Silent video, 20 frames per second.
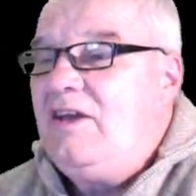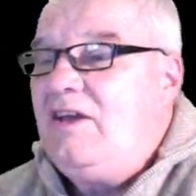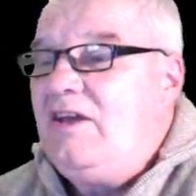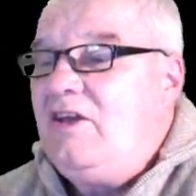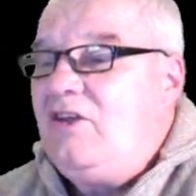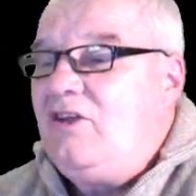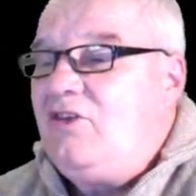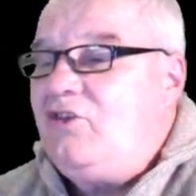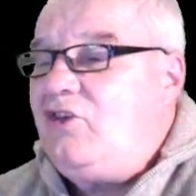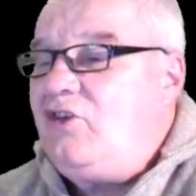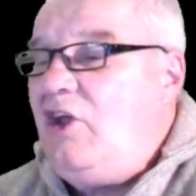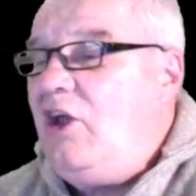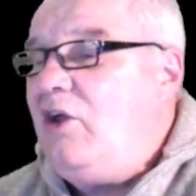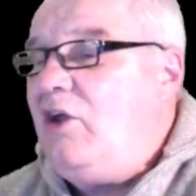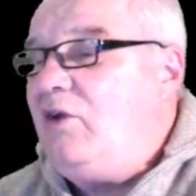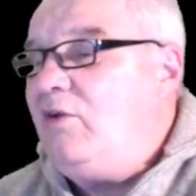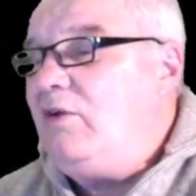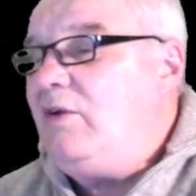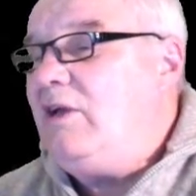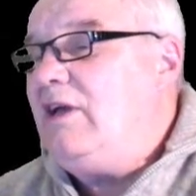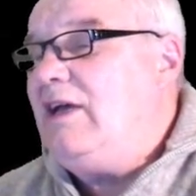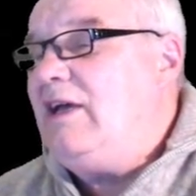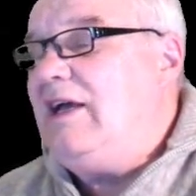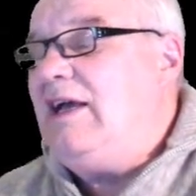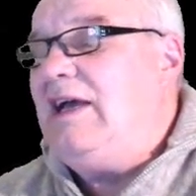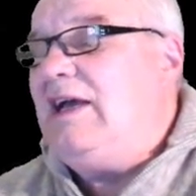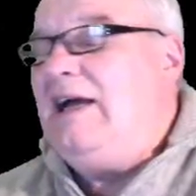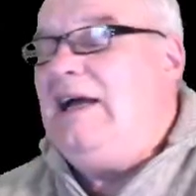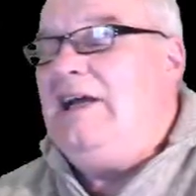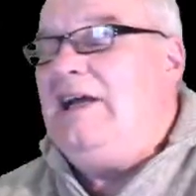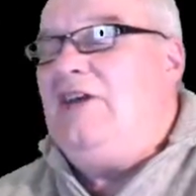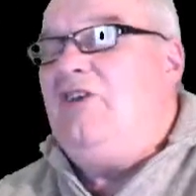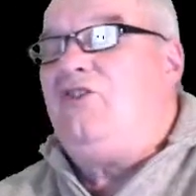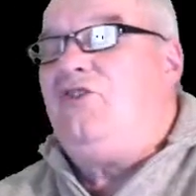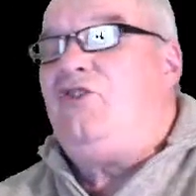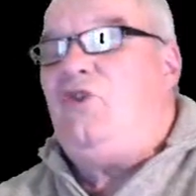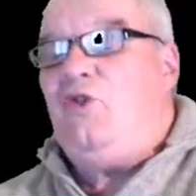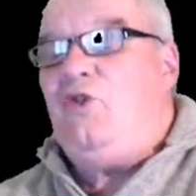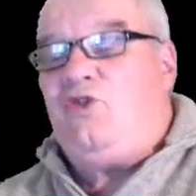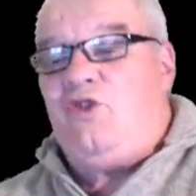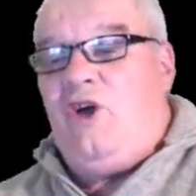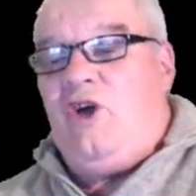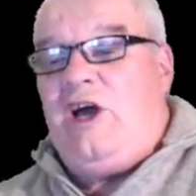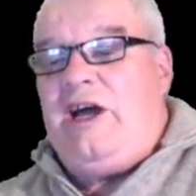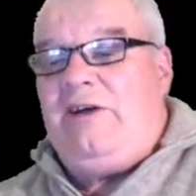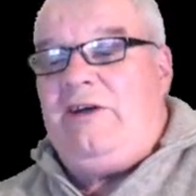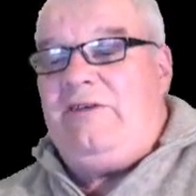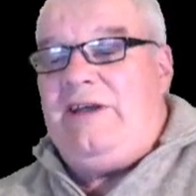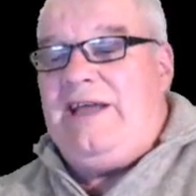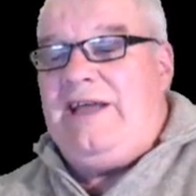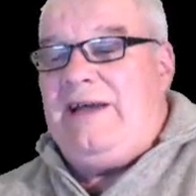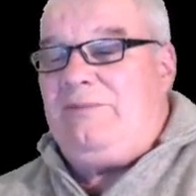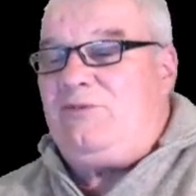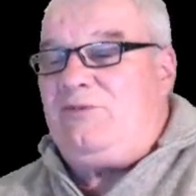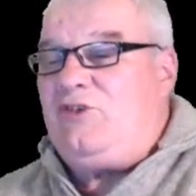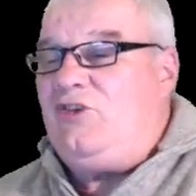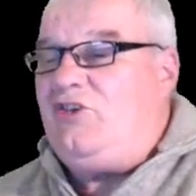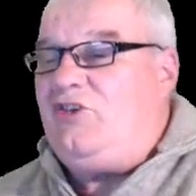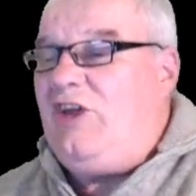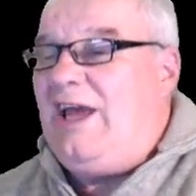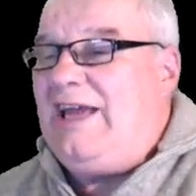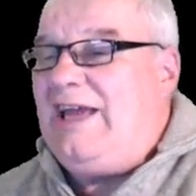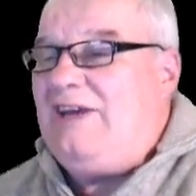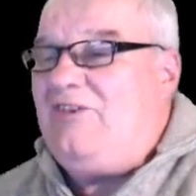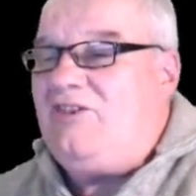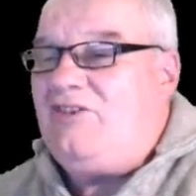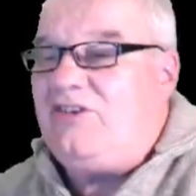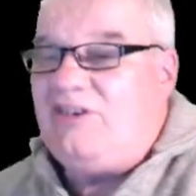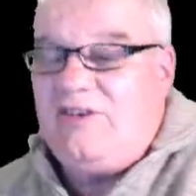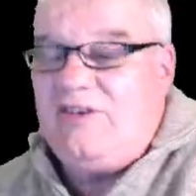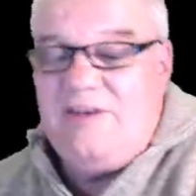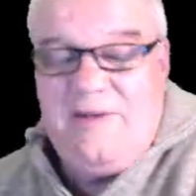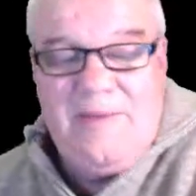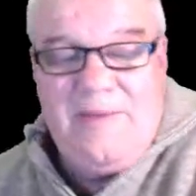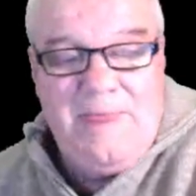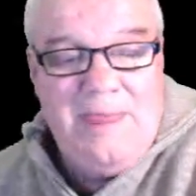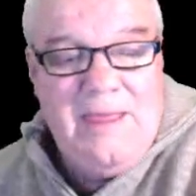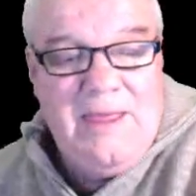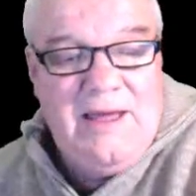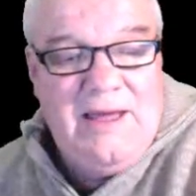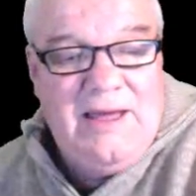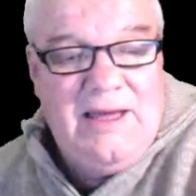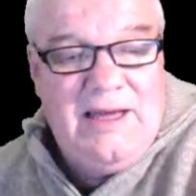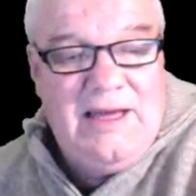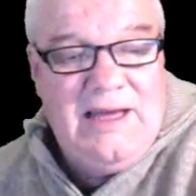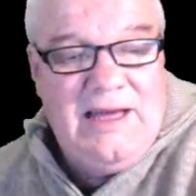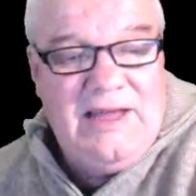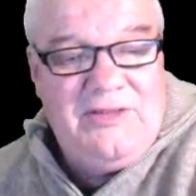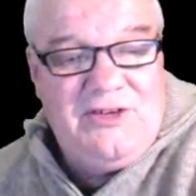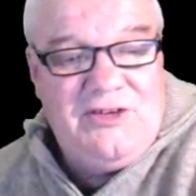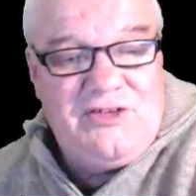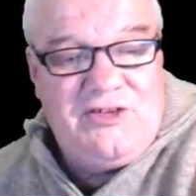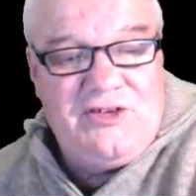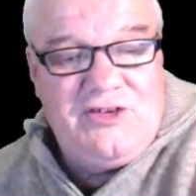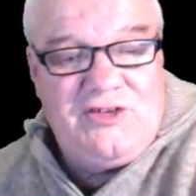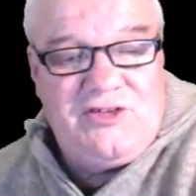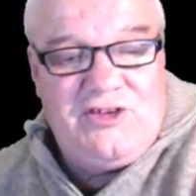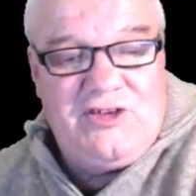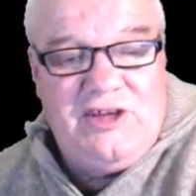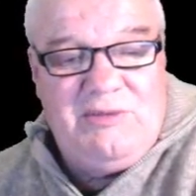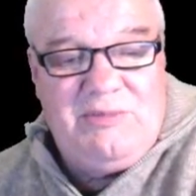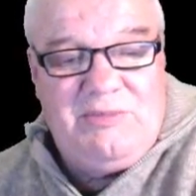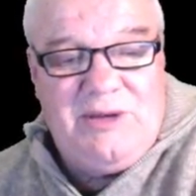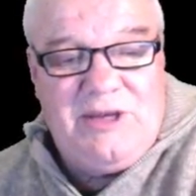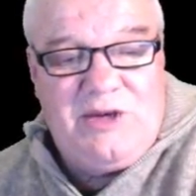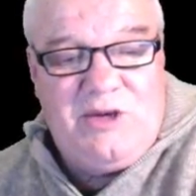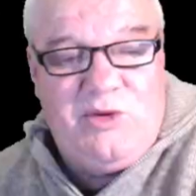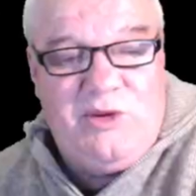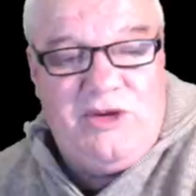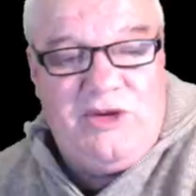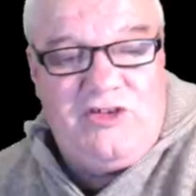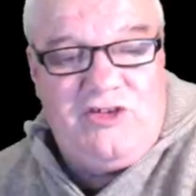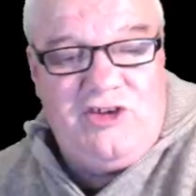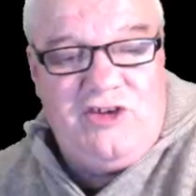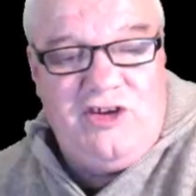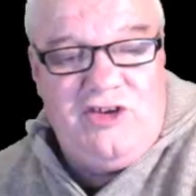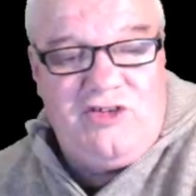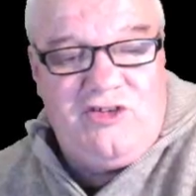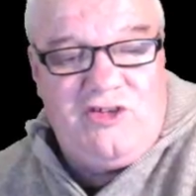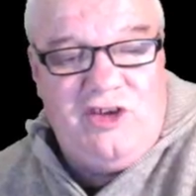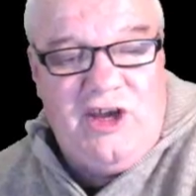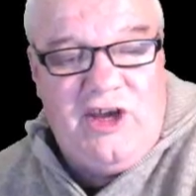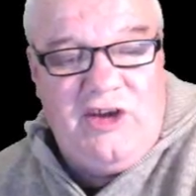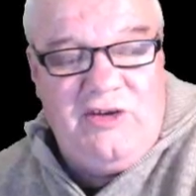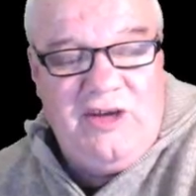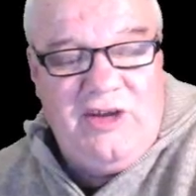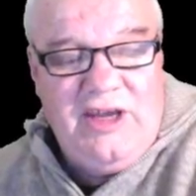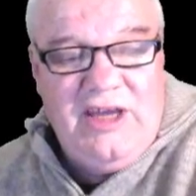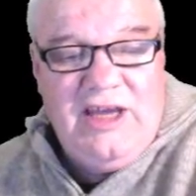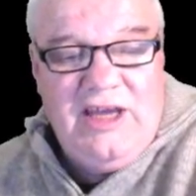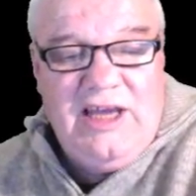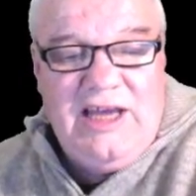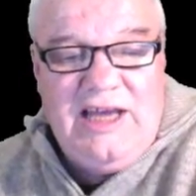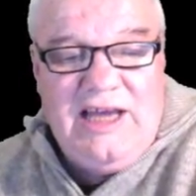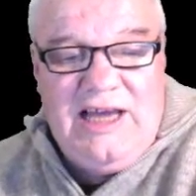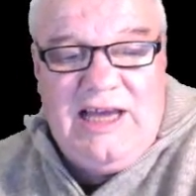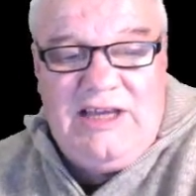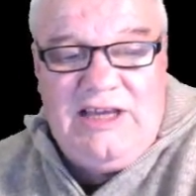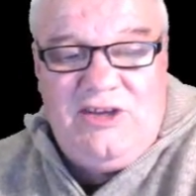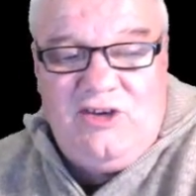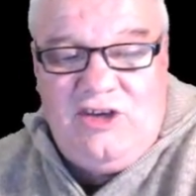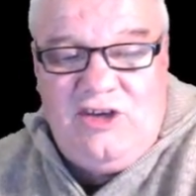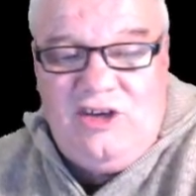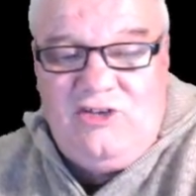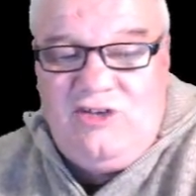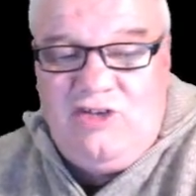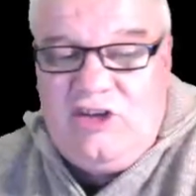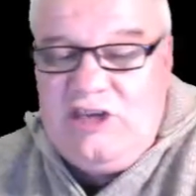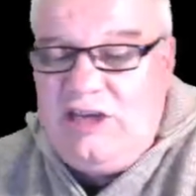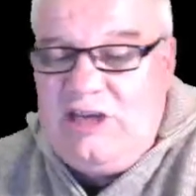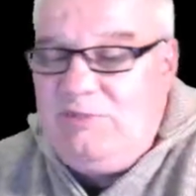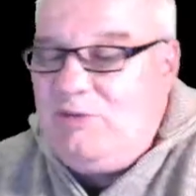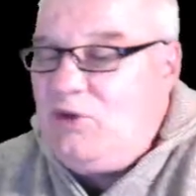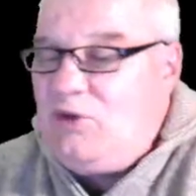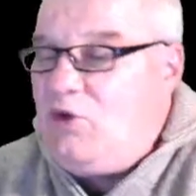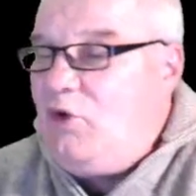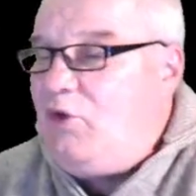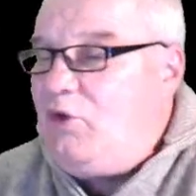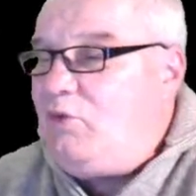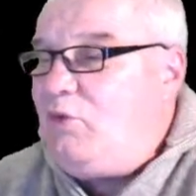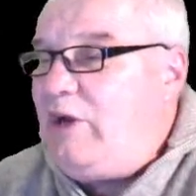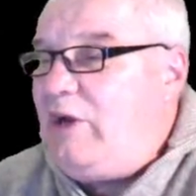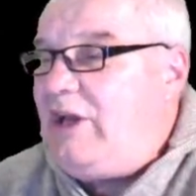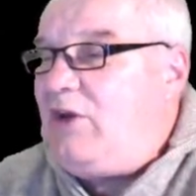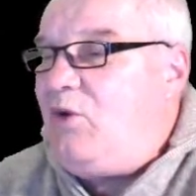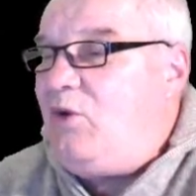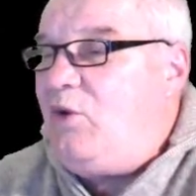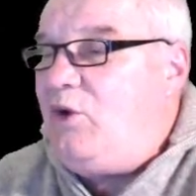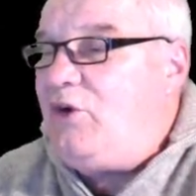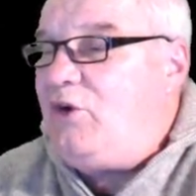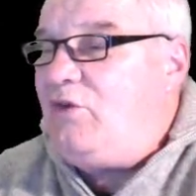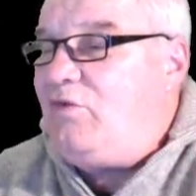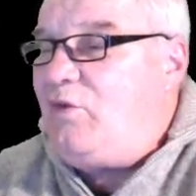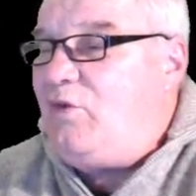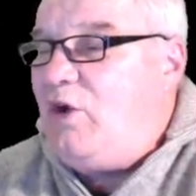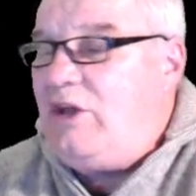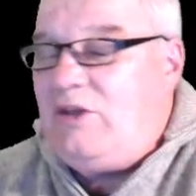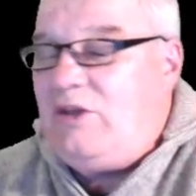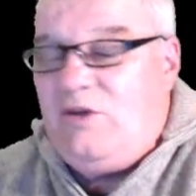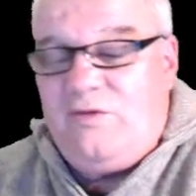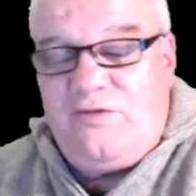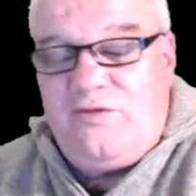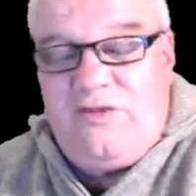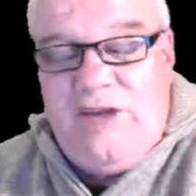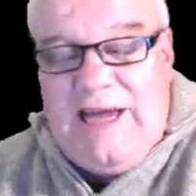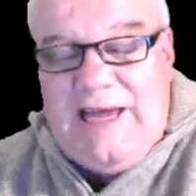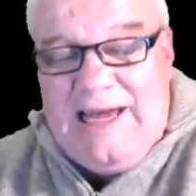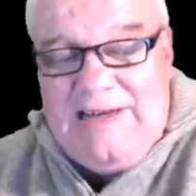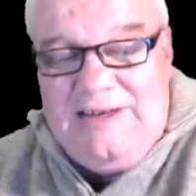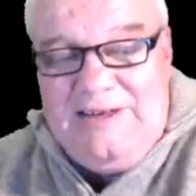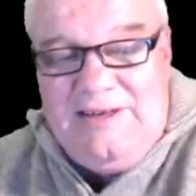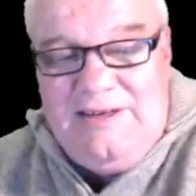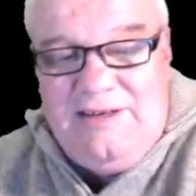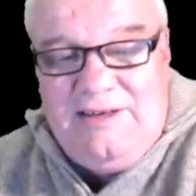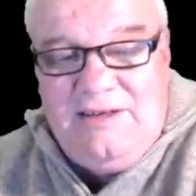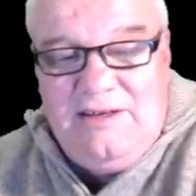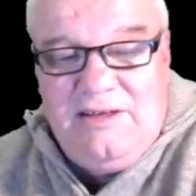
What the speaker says: So, is your diary up to date? This is the big question. So, you need to keep a good record of what you've done